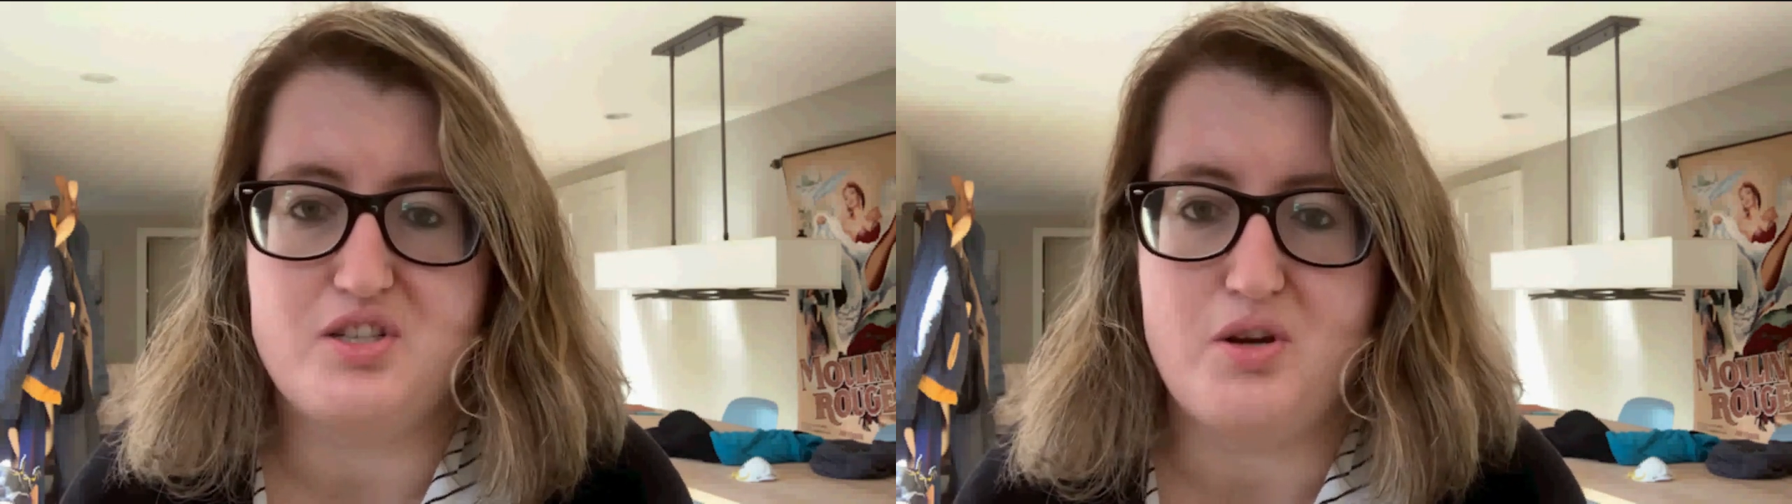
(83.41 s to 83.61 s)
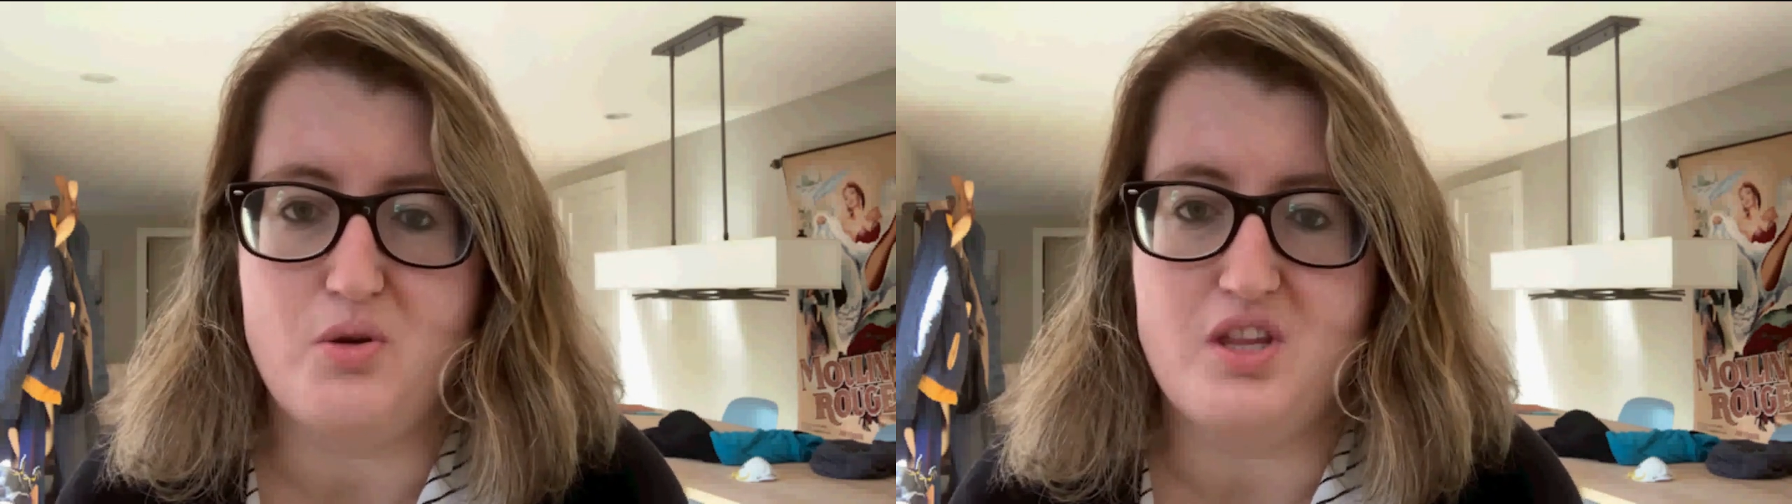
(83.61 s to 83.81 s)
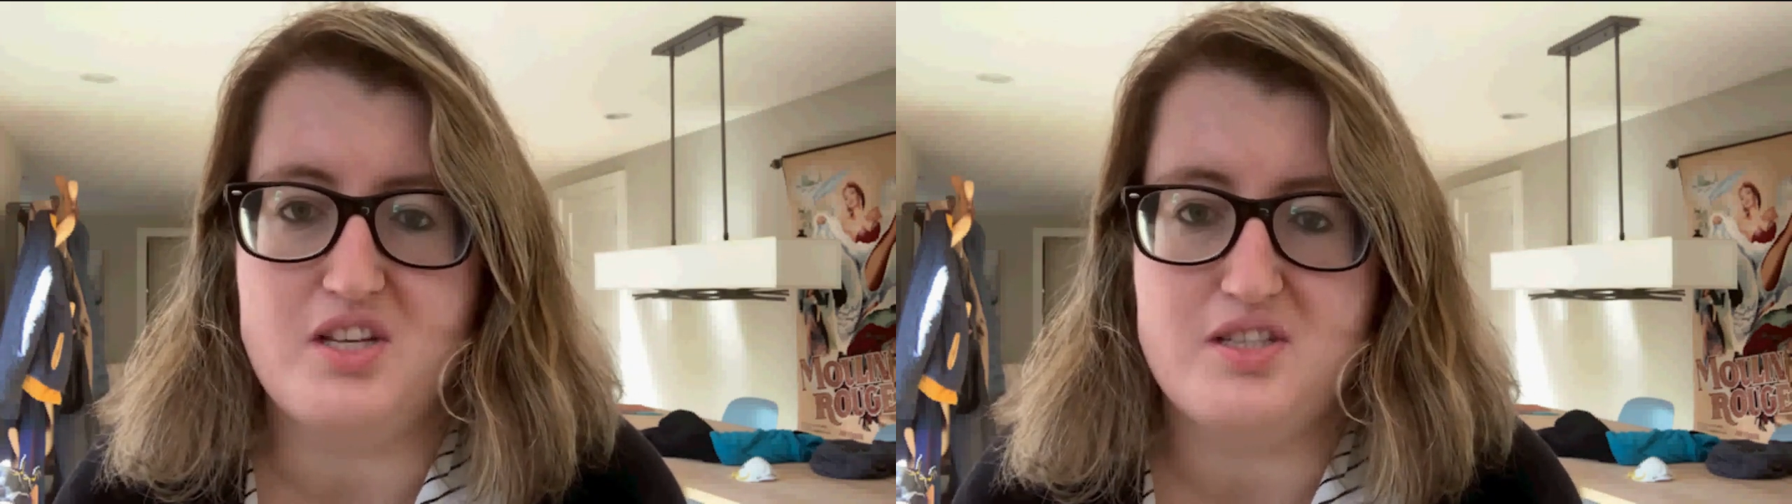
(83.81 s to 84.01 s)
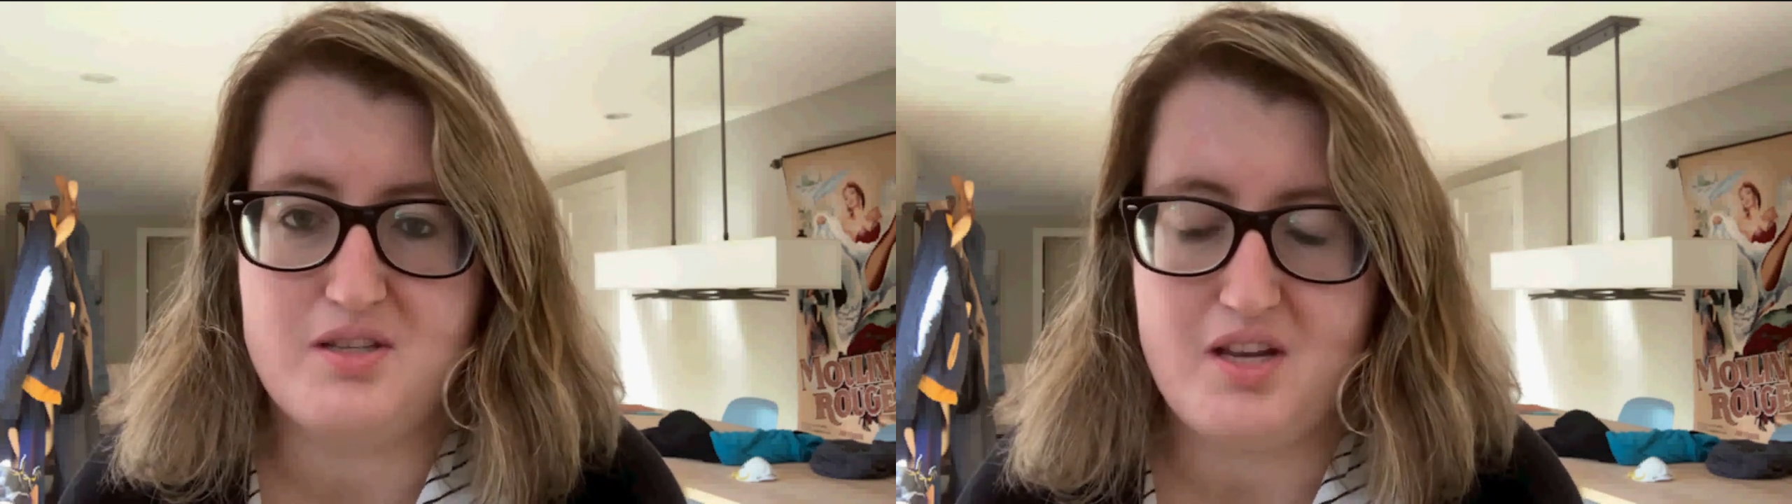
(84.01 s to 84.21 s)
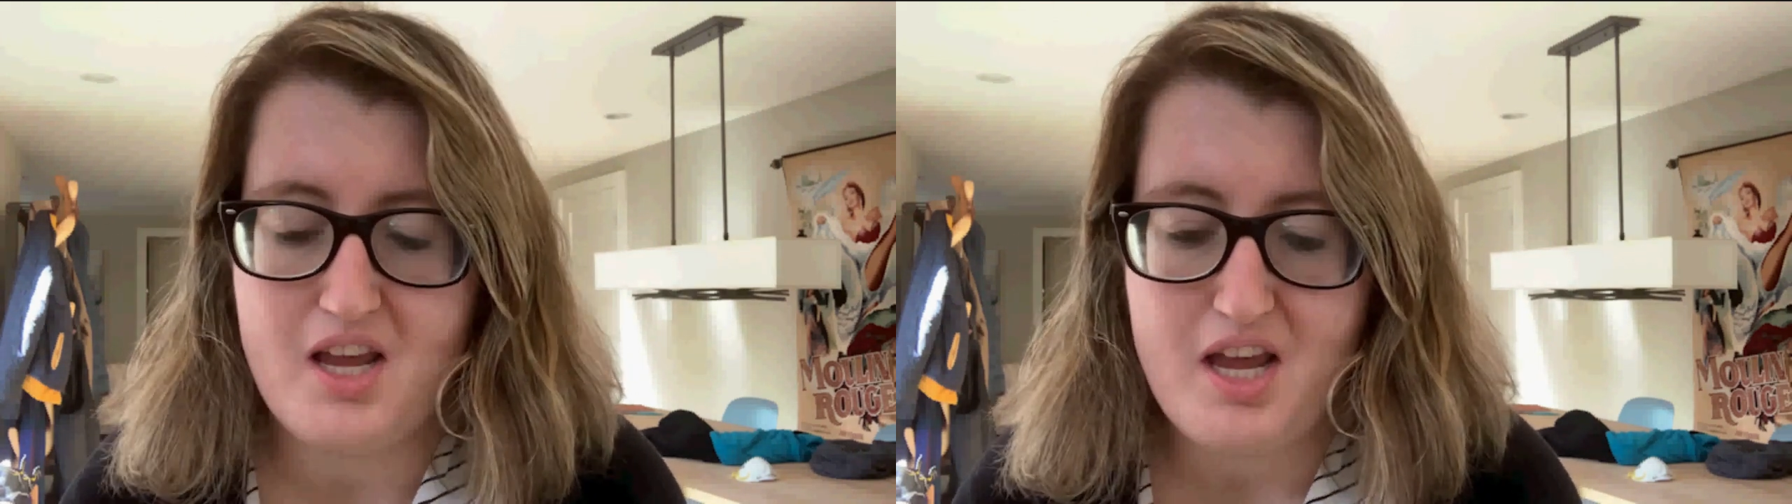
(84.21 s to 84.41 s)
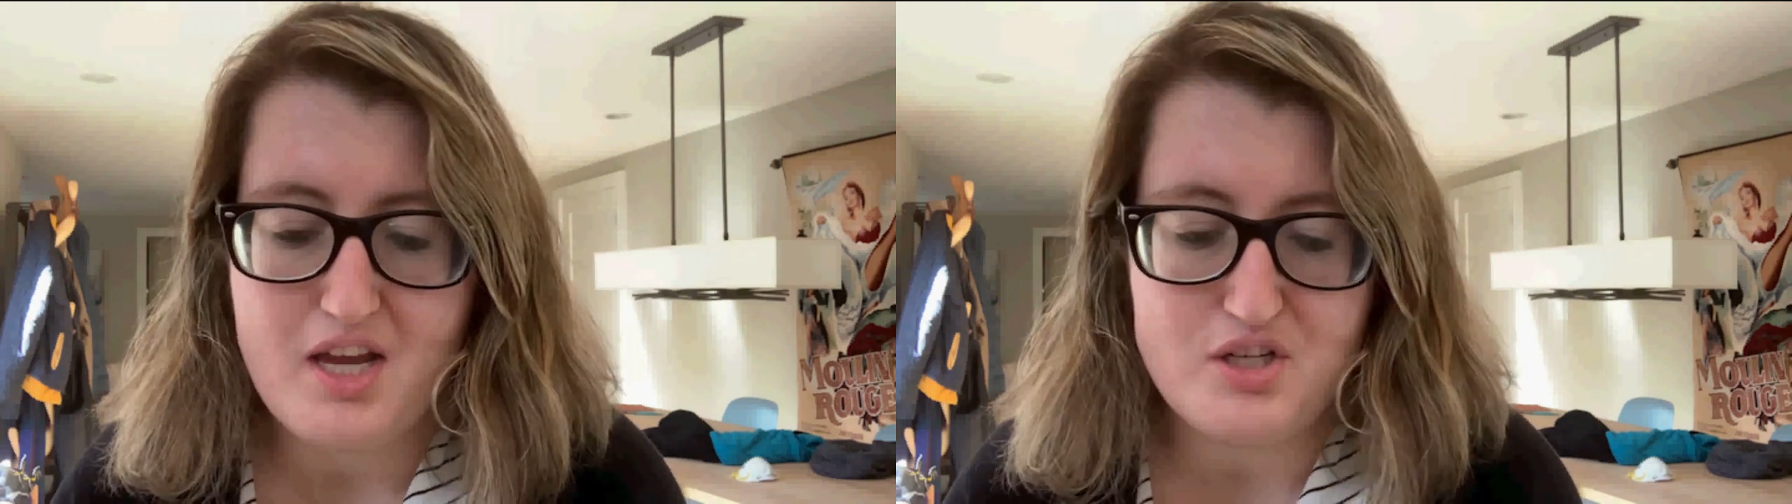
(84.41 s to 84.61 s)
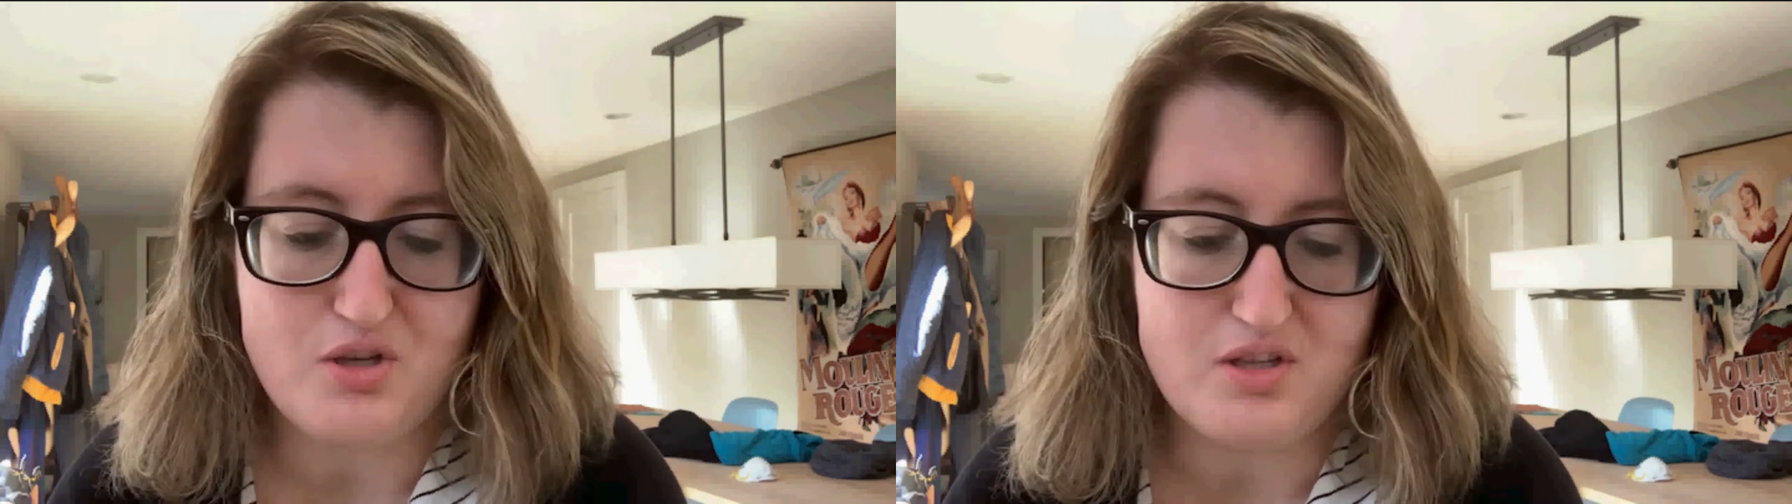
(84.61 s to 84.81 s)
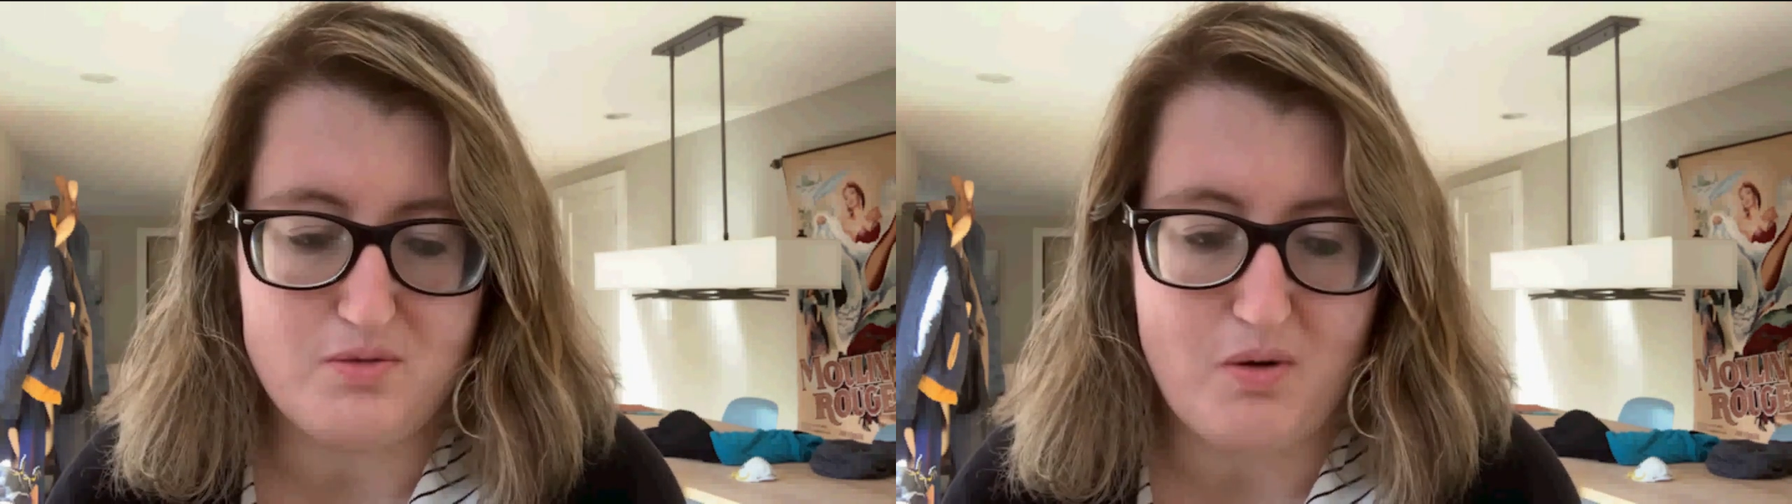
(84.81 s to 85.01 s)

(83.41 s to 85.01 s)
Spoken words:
to this